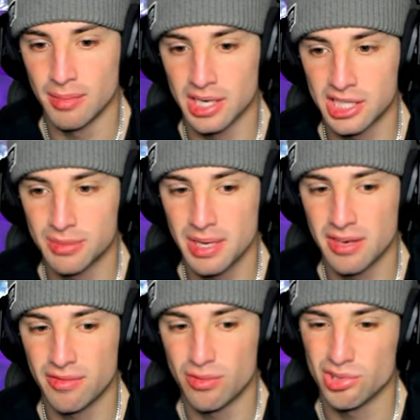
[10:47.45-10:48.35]

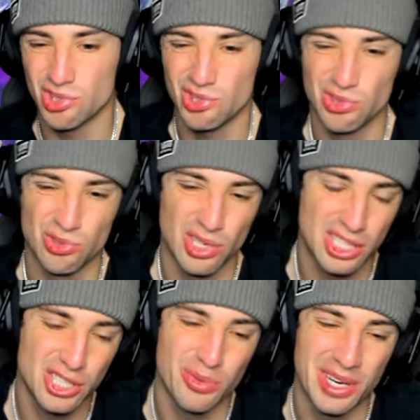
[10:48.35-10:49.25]
Expanded force. Ooh, I
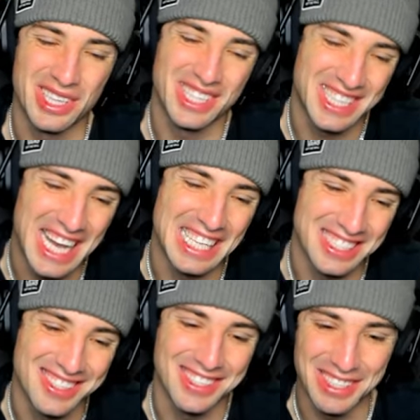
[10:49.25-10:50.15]
should have went into
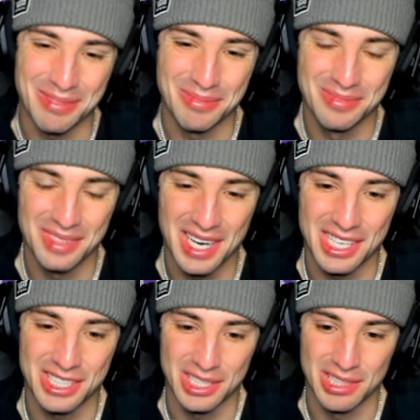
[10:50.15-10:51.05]
Dazzling Gleam. I
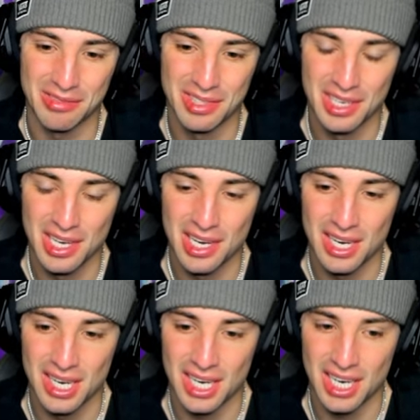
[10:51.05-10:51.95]
should have.
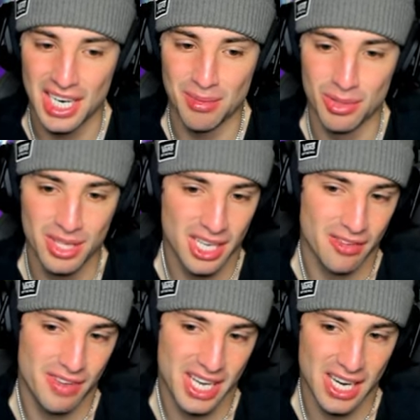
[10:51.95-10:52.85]
Who are they going
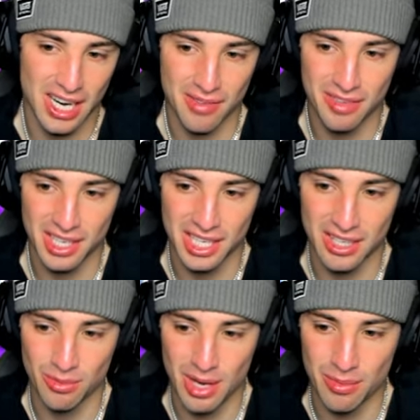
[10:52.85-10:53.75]
to fake out? I feel like
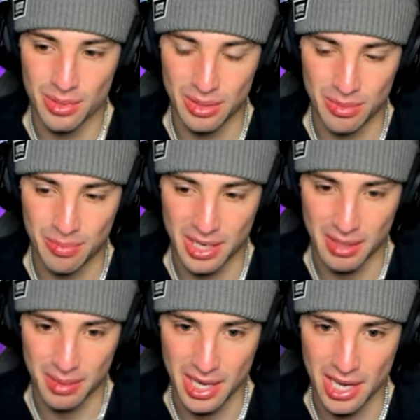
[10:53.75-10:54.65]
either way we're picking
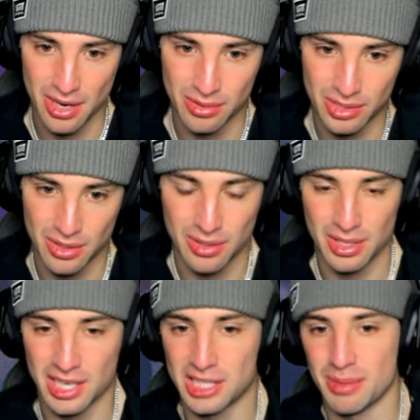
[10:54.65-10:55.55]
up a KO. So I'm
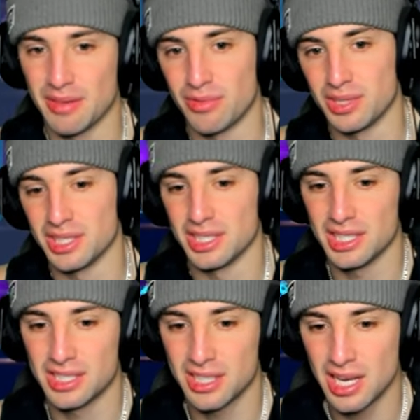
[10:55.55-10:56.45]
going to expand force into
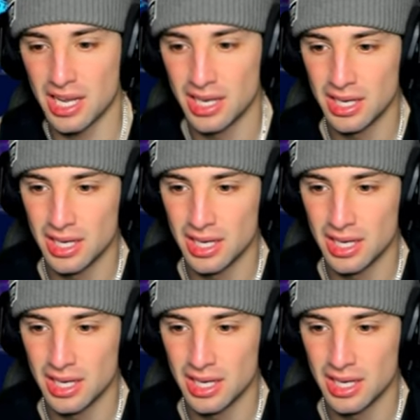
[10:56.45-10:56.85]
this slot.